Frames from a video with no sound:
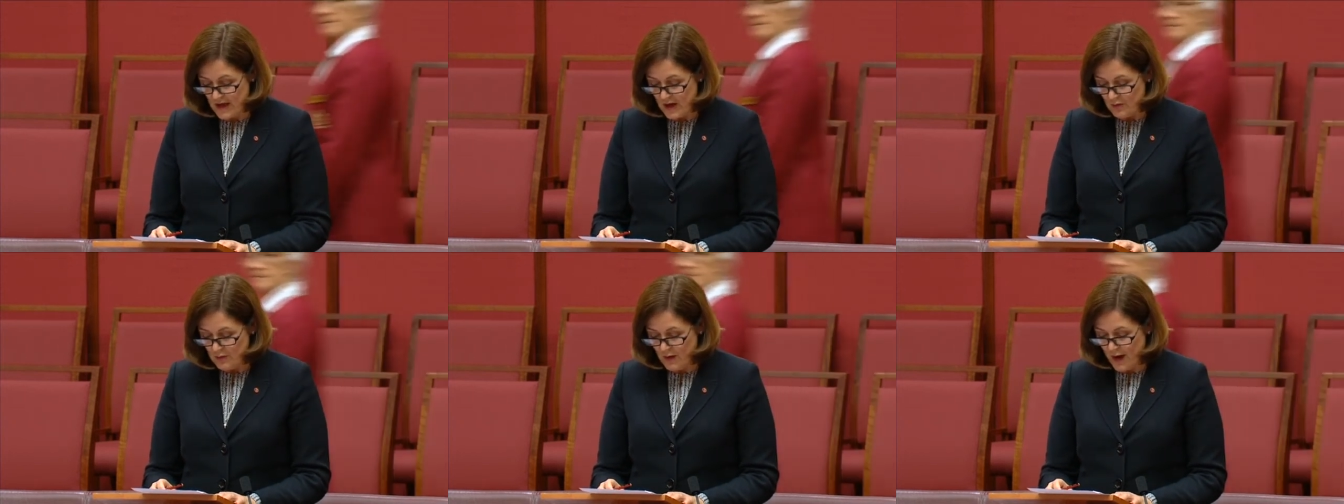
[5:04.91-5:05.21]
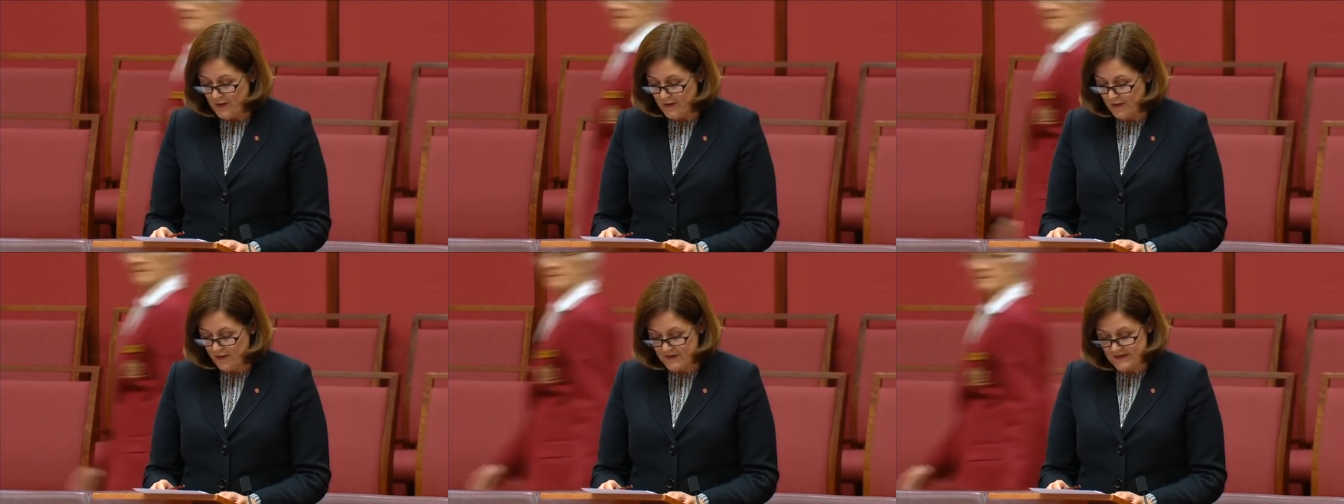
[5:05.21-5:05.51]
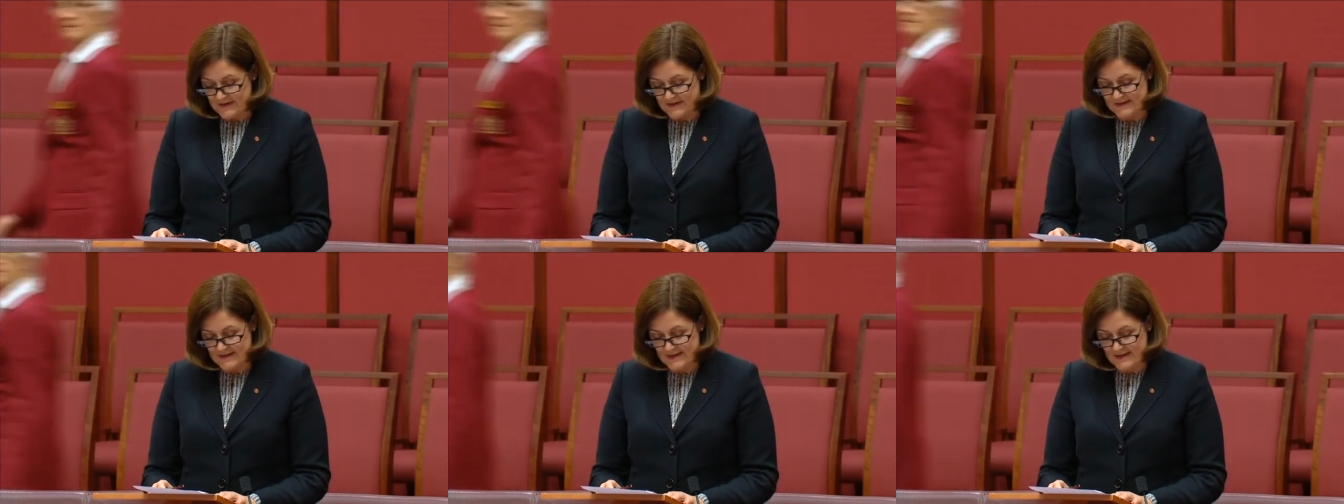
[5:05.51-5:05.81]
rather
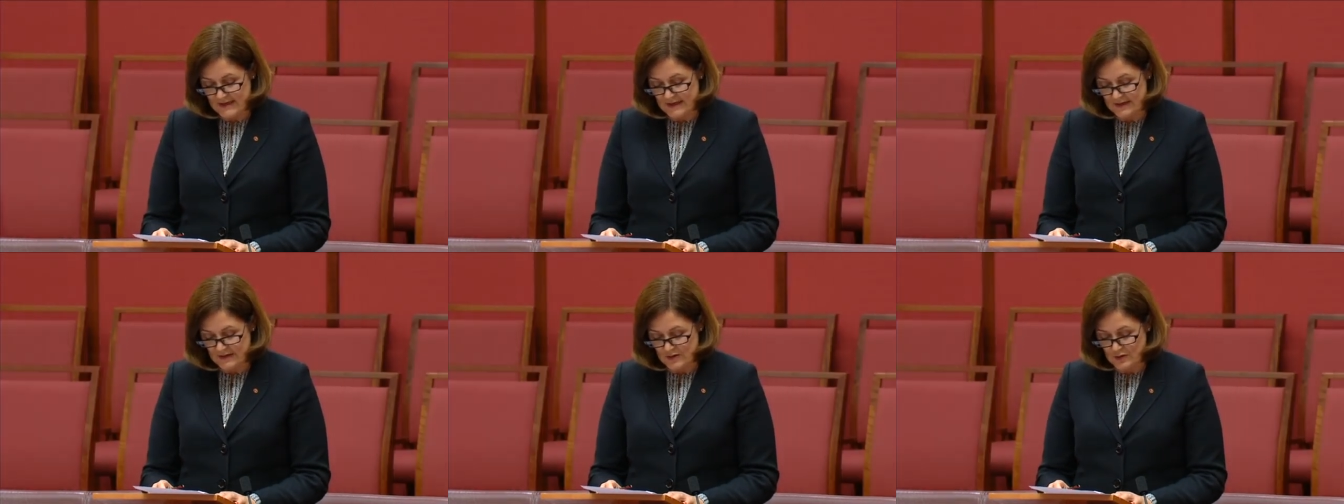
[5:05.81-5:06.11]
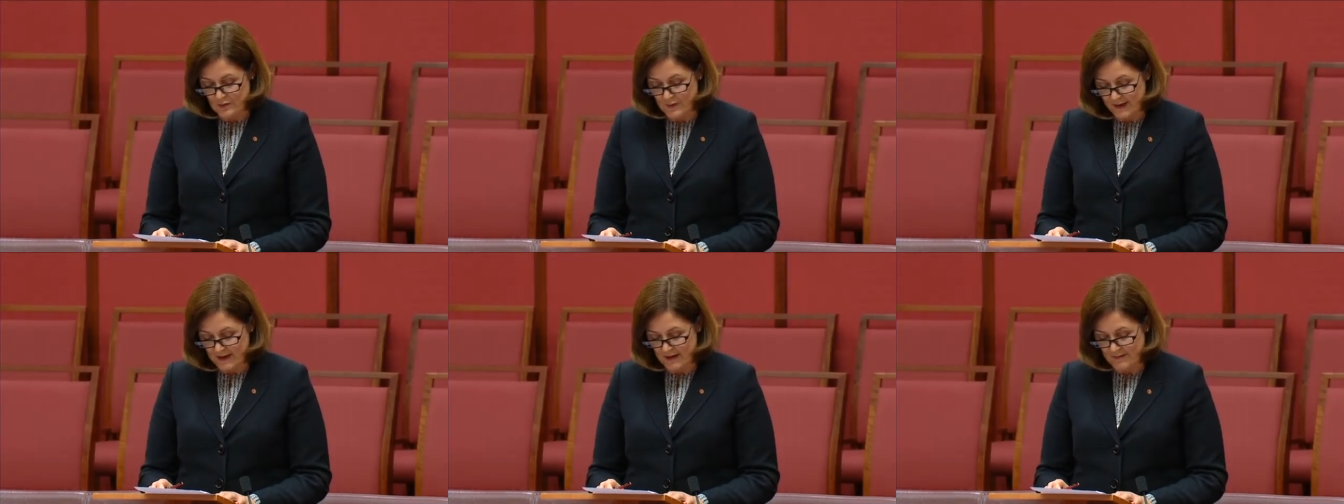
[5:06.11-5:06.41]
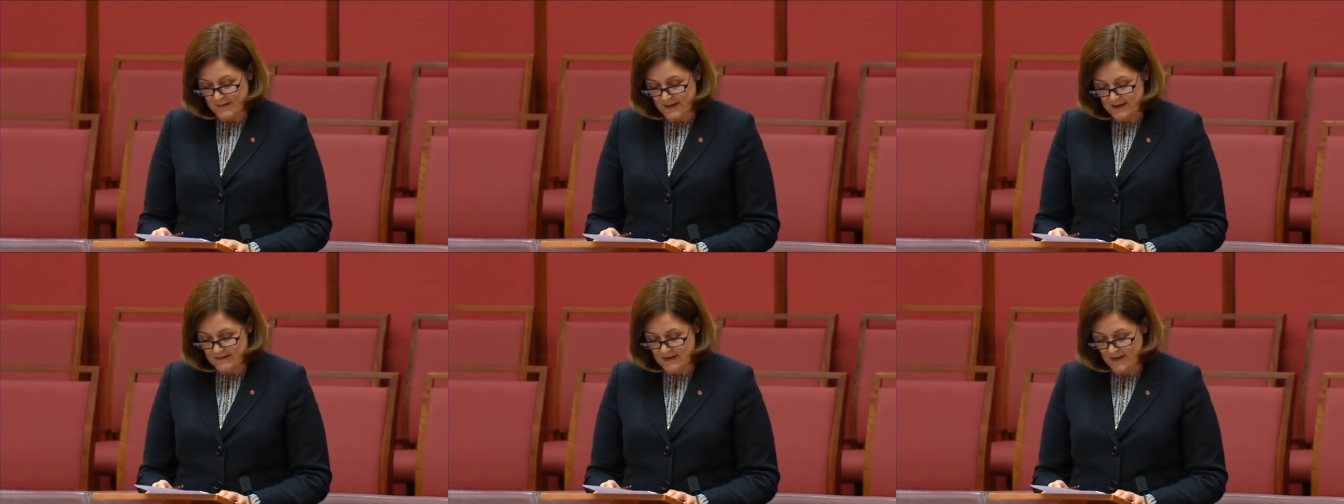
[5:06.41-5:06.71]
than seeking to
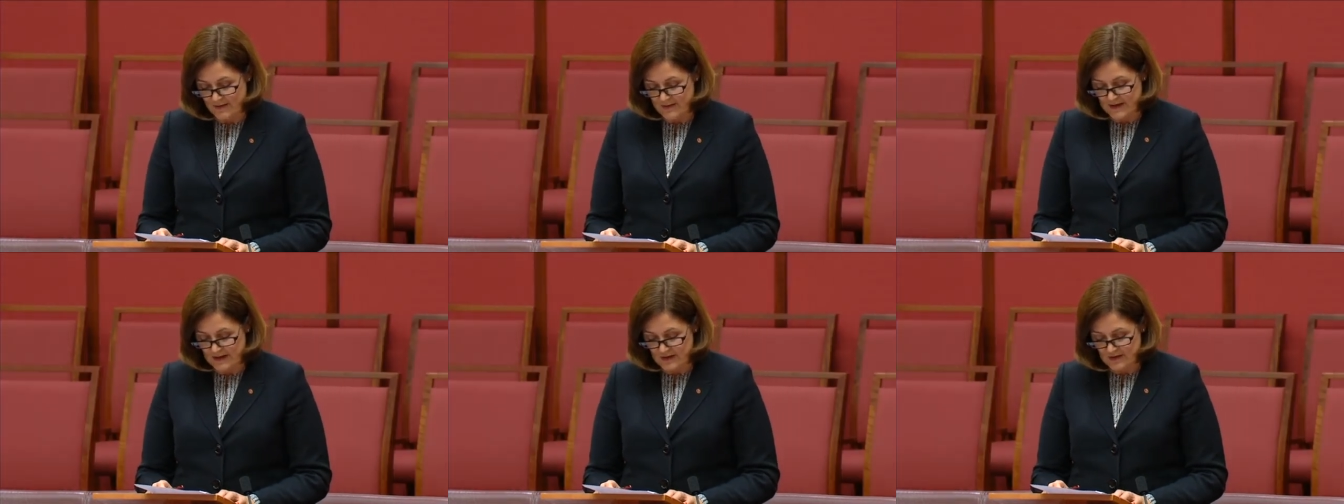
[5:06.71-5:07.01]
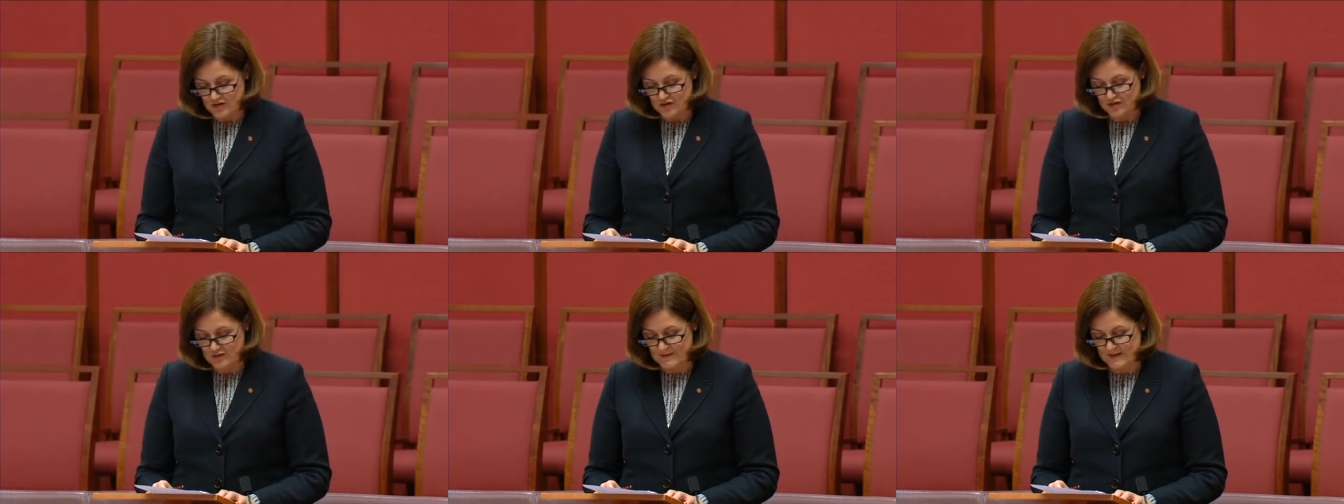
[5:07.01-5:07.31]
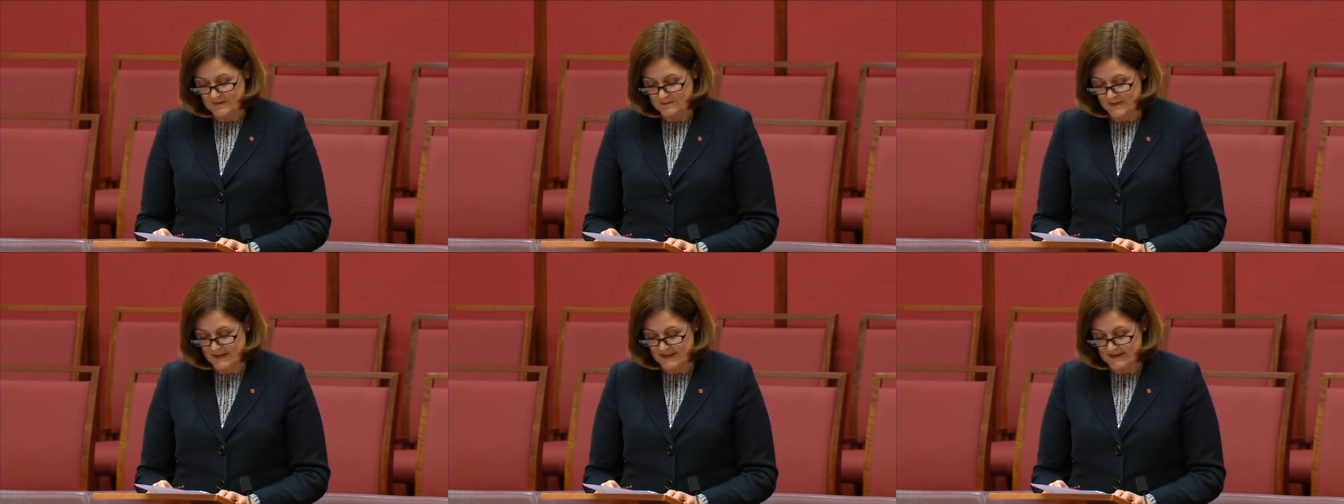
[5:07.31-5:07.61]
recommend that the
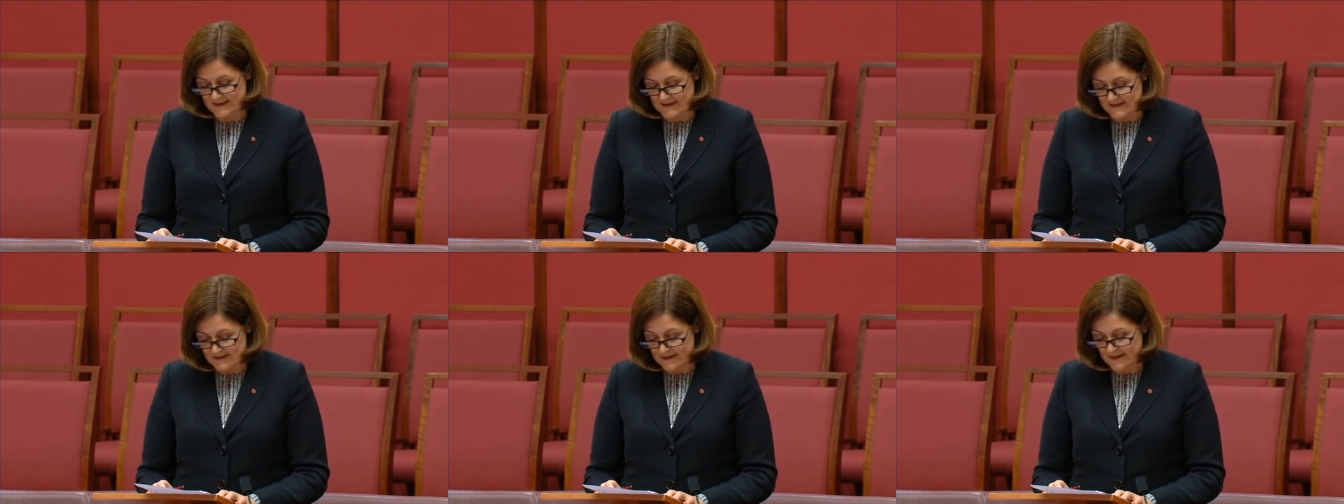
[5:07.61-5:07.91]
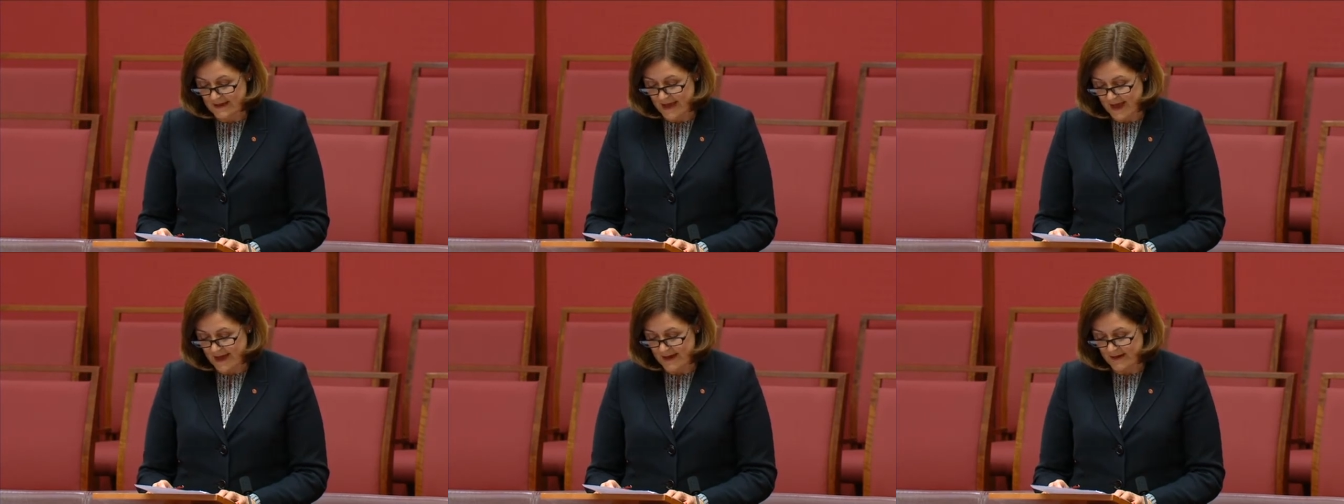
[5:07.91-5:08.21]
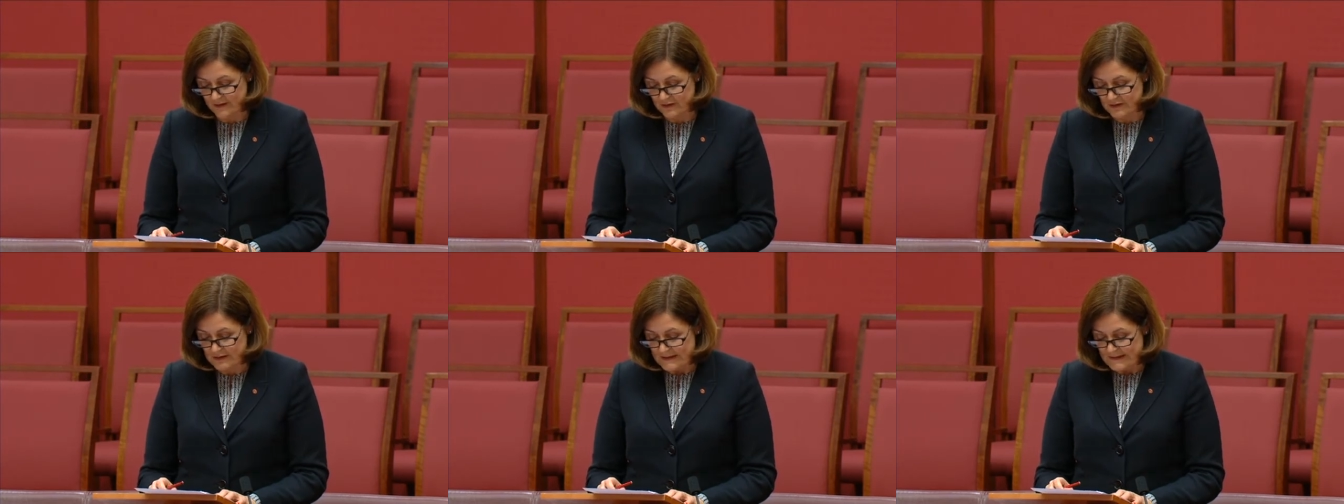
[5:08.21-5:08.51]
instrument be
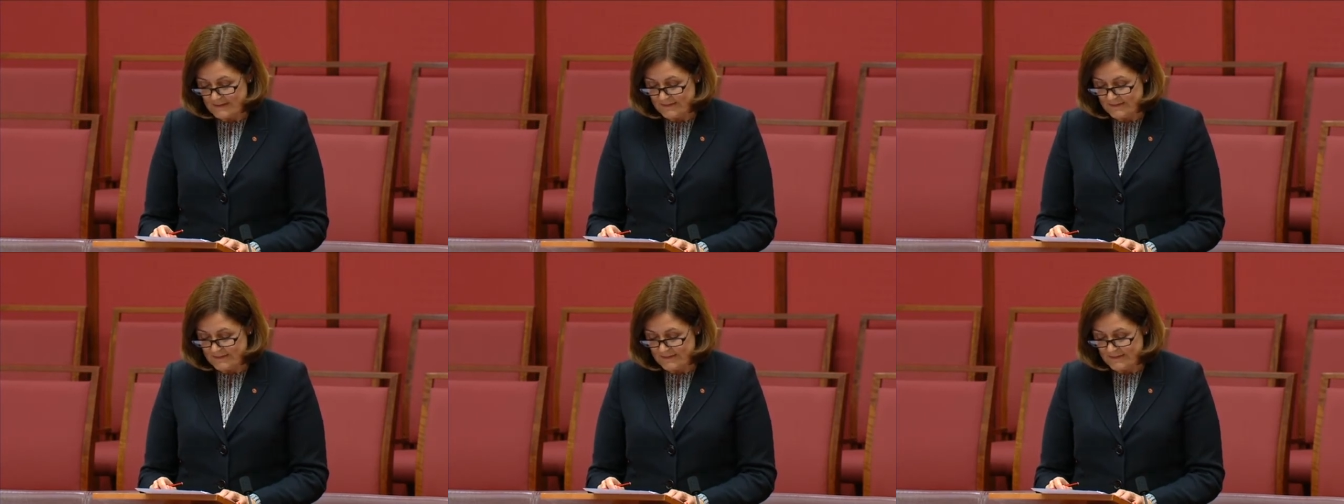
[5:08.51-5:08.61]
disallowed,